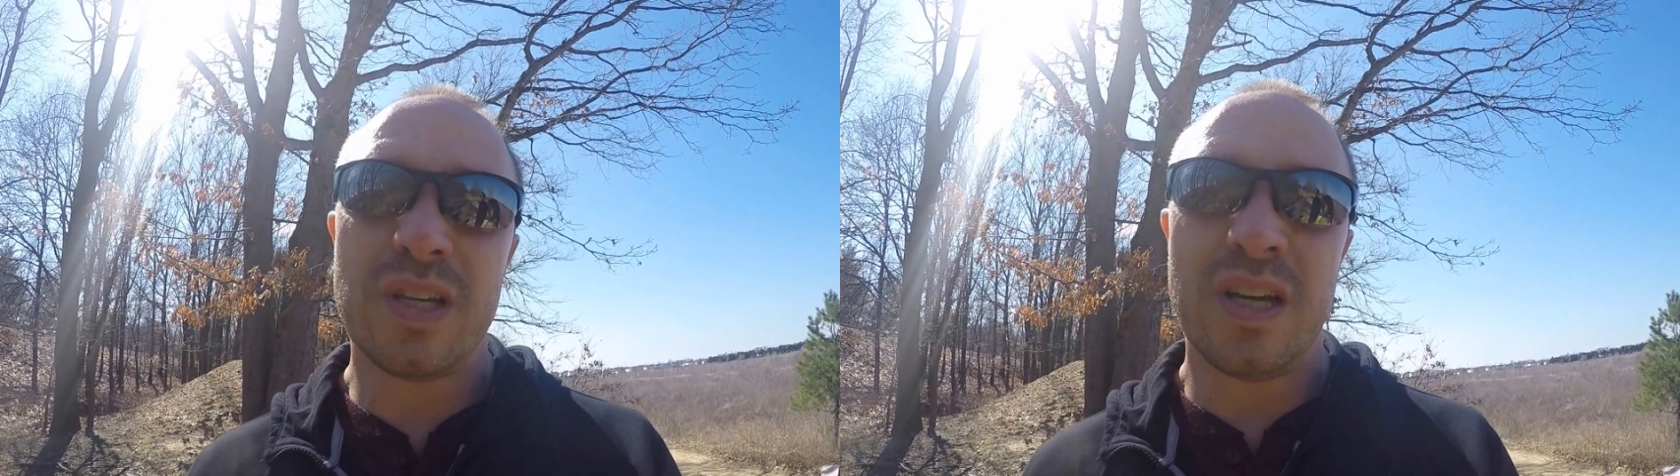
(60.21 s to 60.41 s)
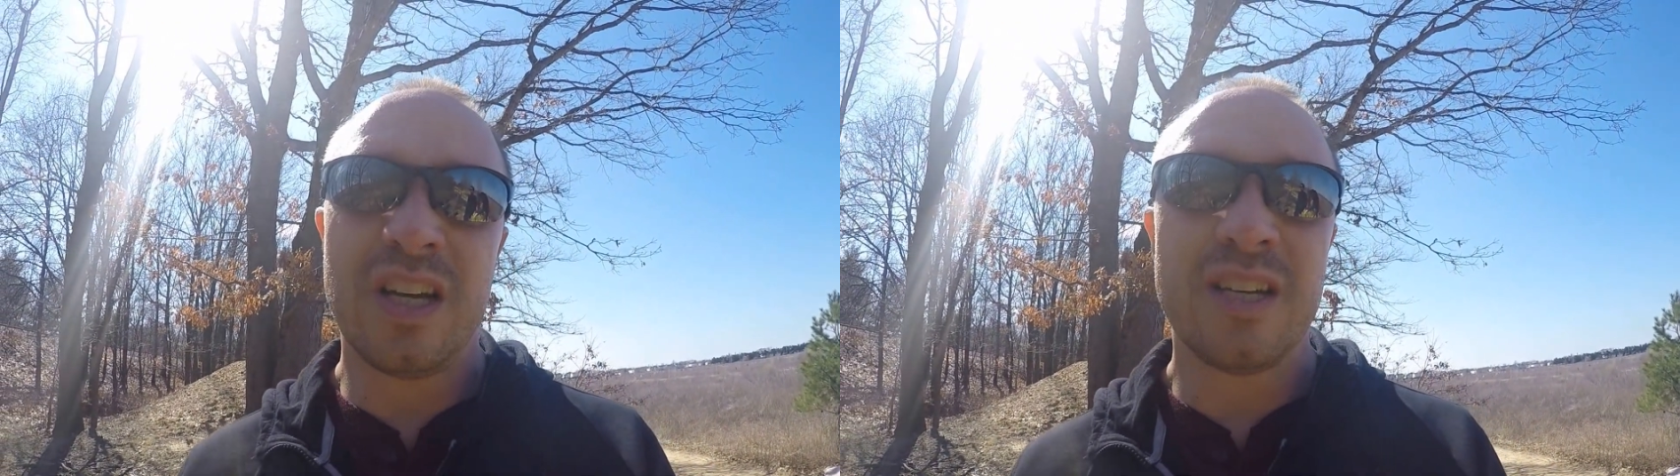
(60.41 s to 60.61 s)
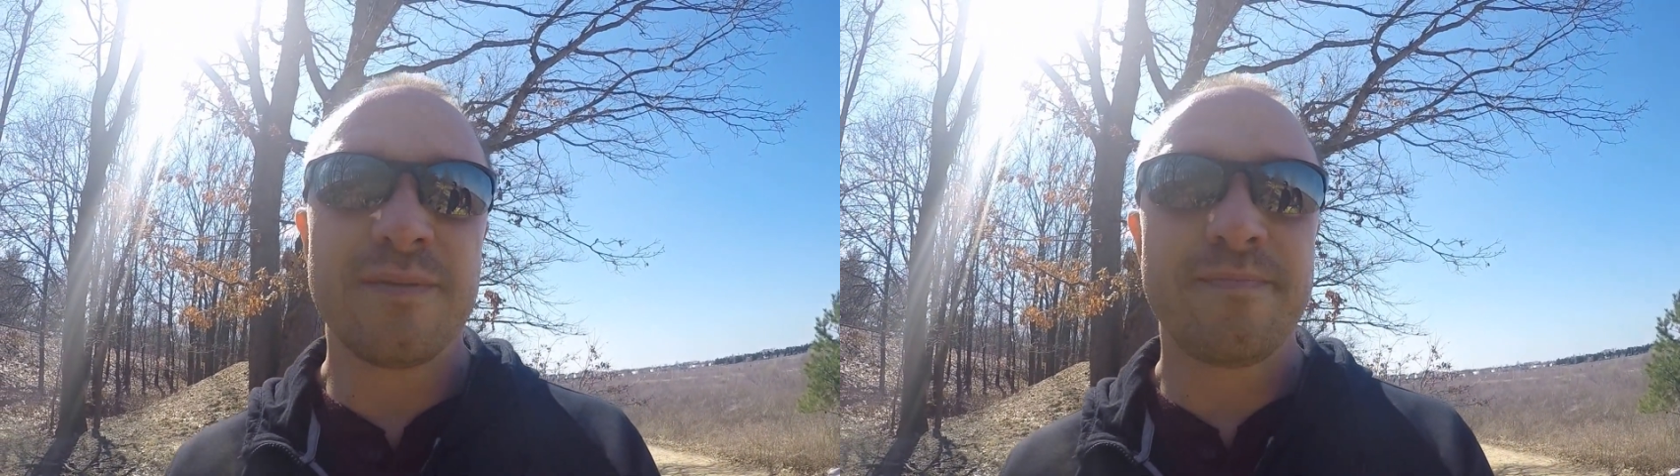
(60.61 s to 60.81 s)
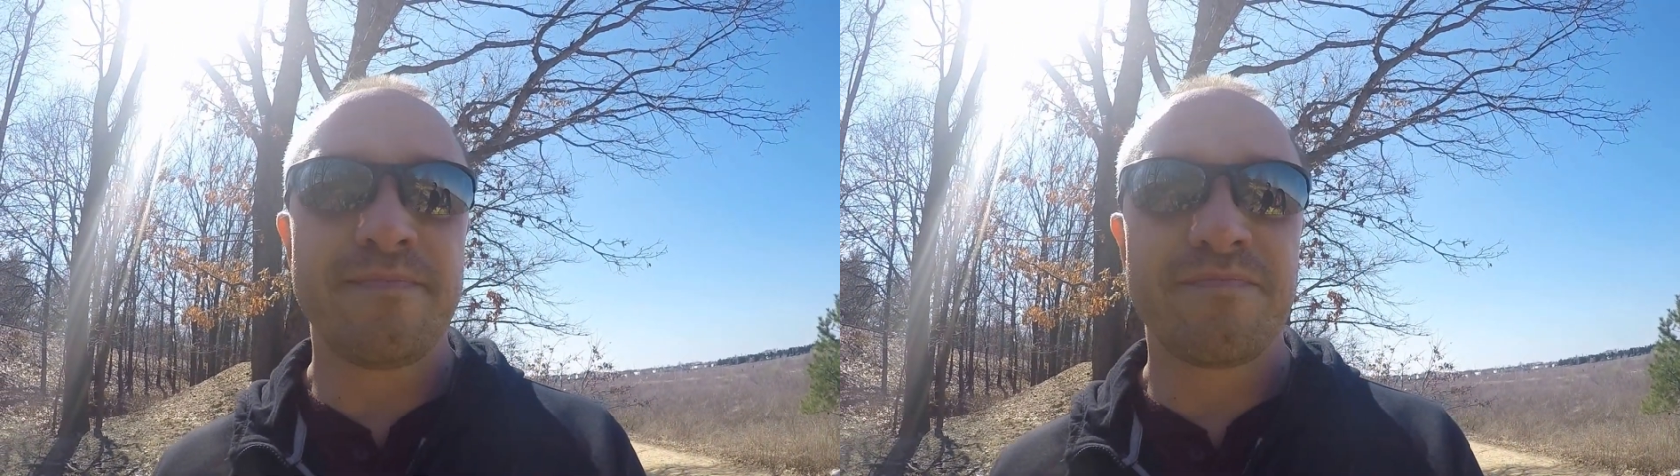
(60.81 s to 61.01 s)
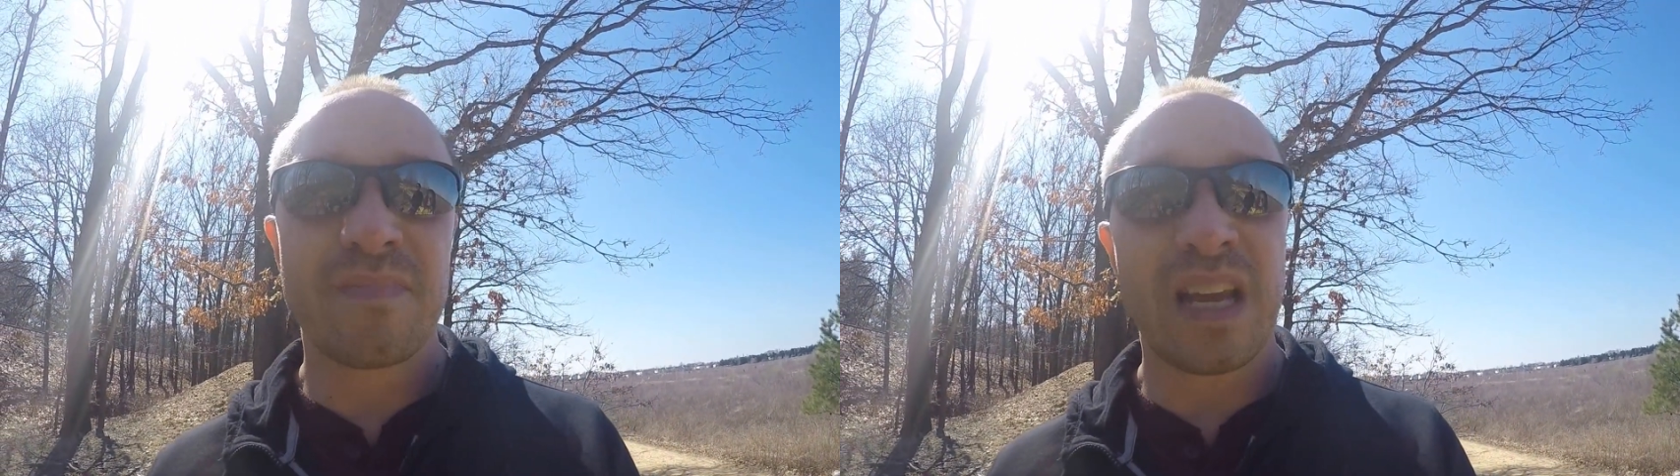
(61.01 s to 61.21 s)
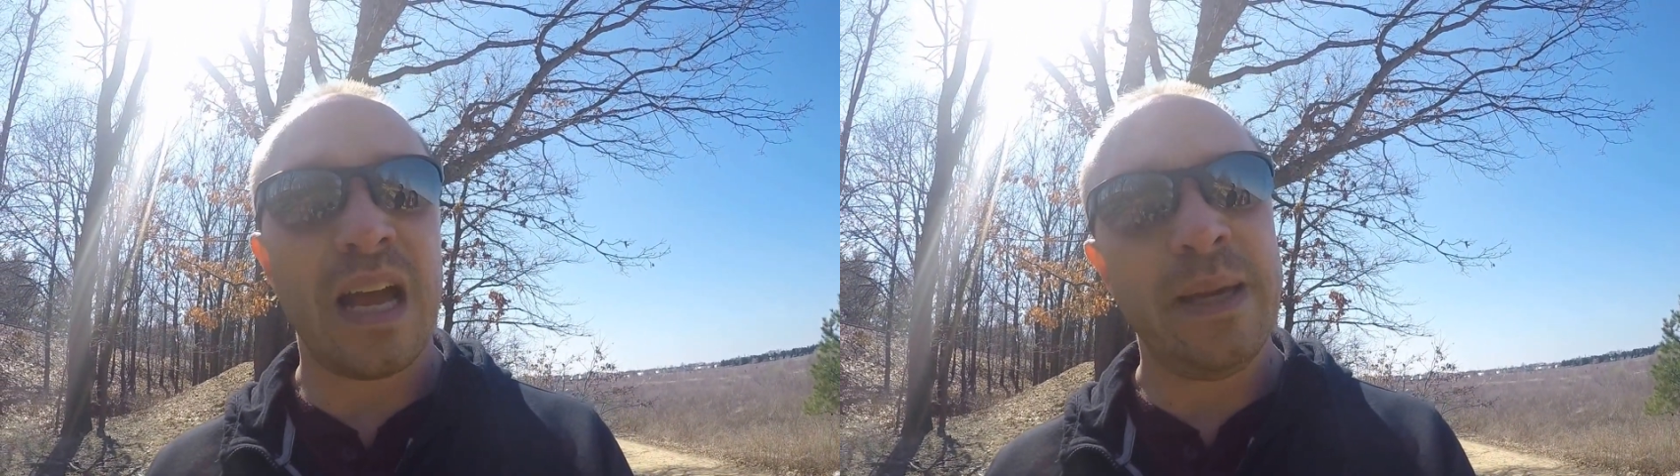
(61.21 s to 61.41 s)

Uh, I